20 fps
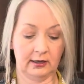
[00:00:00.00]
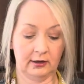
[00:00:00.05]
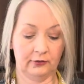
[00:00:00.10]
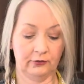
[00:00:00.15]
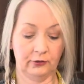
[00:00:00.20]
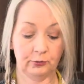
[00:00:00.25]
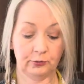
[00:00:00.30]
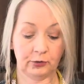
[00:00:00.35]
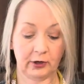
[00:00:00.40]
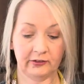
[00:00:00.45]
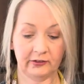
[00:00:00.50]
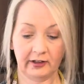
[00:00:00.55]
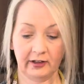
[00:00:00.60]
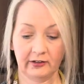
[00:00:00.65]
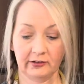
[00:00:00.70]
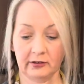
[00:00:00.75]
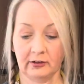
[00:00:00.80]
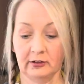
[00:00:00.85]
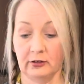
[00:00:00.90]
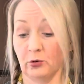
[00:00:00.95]
food
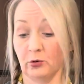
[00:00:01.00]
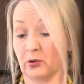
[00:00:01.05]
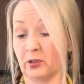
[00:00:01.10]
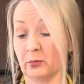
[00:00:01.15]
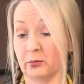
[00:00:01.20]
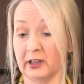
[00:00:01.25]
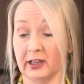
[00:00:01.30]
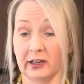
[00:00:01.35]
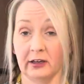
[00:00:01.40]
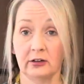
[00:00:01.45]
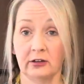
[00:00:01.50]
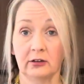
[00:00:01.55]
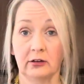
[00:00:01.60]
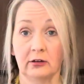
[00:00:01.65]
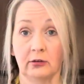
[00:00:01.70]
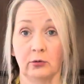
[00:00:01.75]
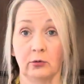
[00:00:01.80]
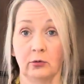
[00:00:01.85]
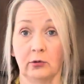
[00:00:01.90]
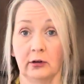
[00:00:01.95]
processor or the blender,
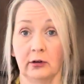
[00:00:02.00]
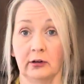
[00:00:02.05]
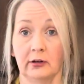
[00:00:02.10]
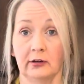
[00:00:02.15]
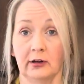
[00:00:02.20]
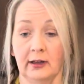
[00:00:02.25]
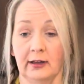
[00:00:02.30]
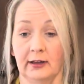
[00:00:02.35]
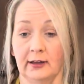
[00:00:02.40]
or